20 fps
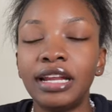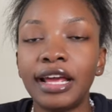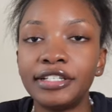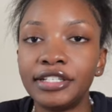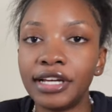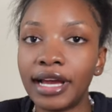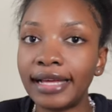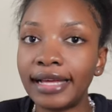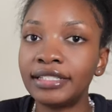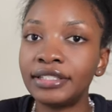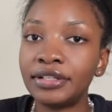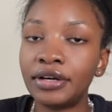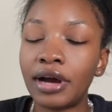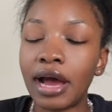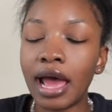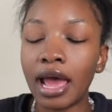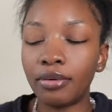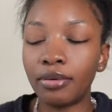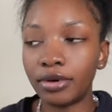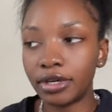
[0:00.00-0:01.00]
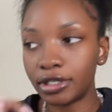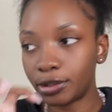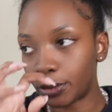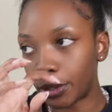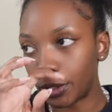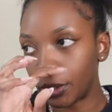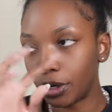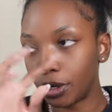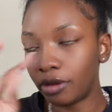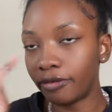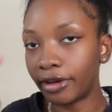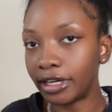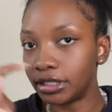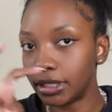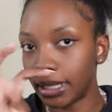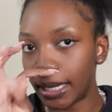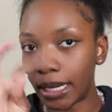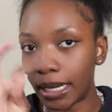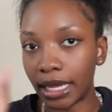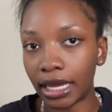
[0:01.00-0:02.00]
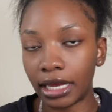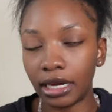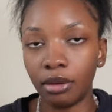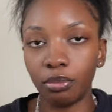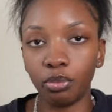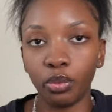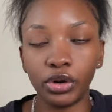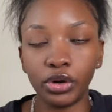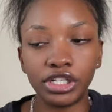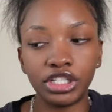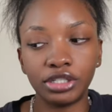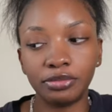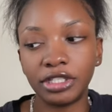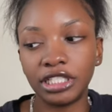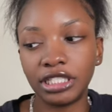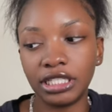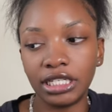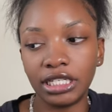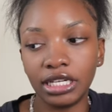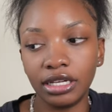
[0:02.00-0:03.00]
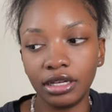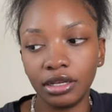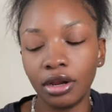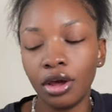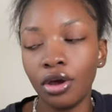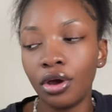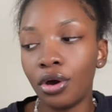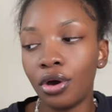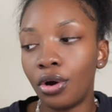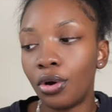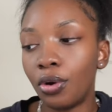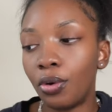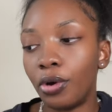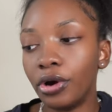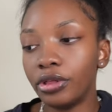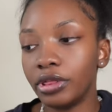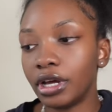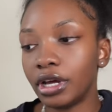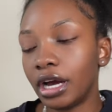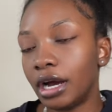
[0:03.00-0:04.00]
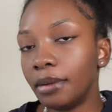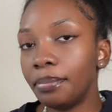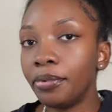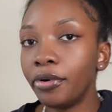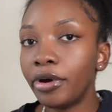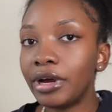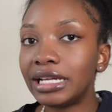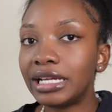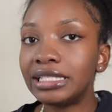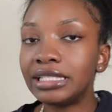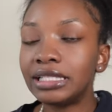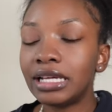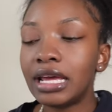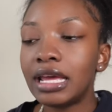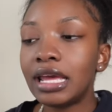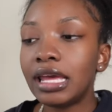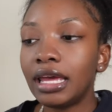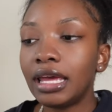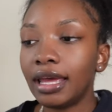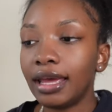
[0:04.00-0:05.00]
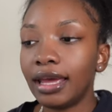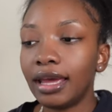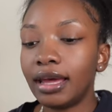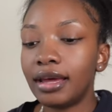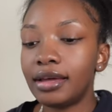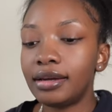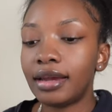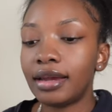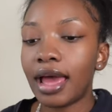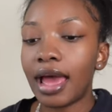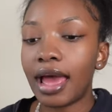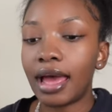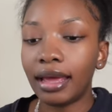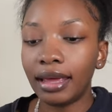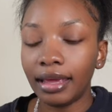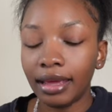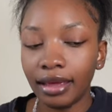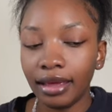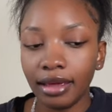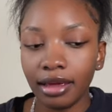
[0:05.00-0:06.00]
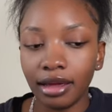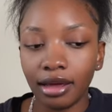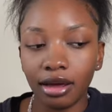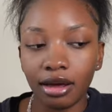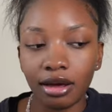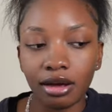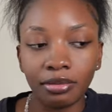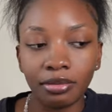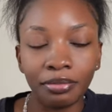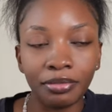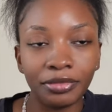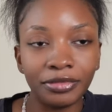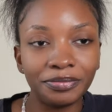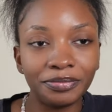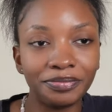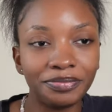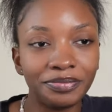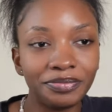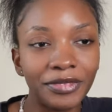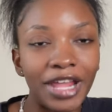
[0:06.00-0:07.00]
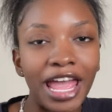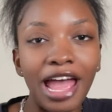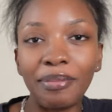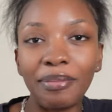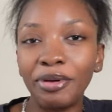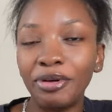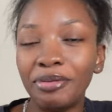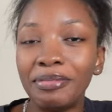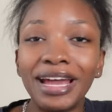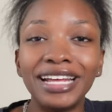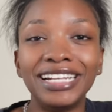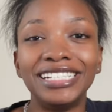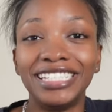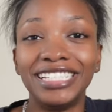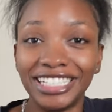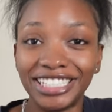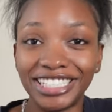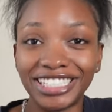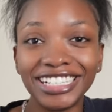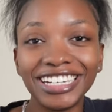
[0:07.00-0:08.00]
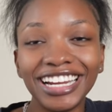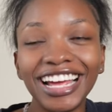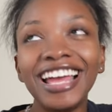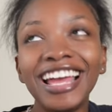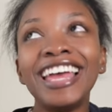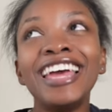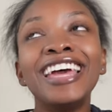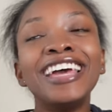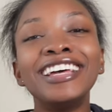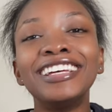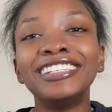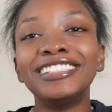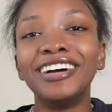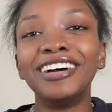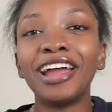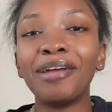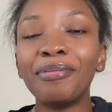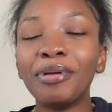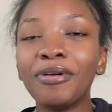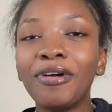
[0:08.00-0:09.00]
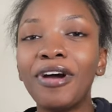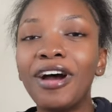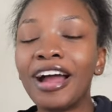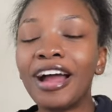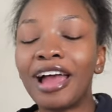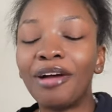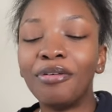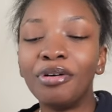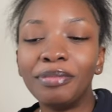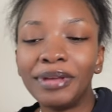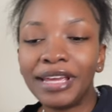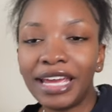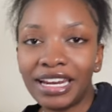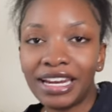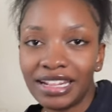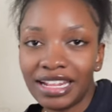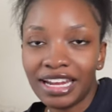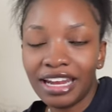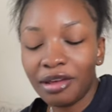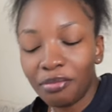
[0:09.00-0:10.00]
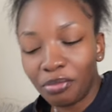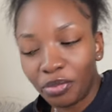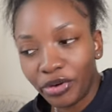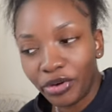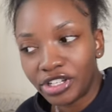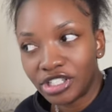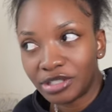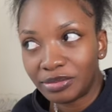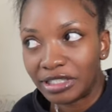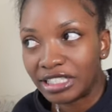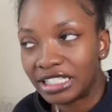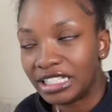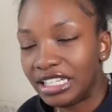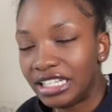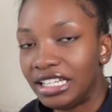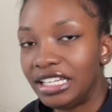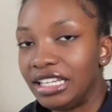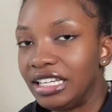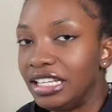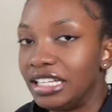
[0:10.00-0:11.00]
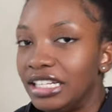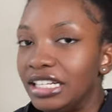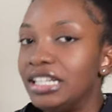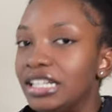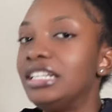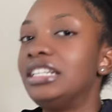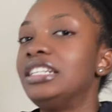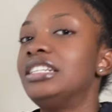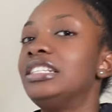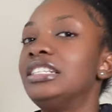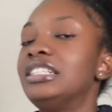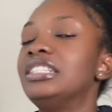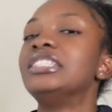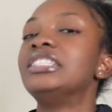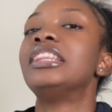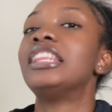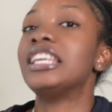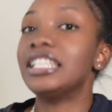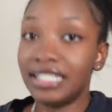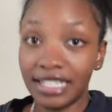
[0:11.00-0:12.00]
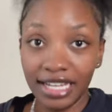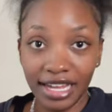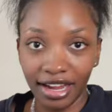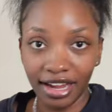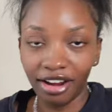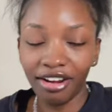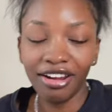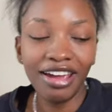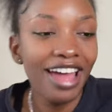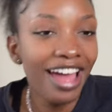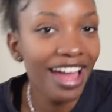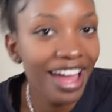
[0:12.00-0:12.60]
as you guys know i was wondering if i should get like an embroidery machine or the cup press and i am happy with my decision don't get me wrong i will be getting an embroidery machine this year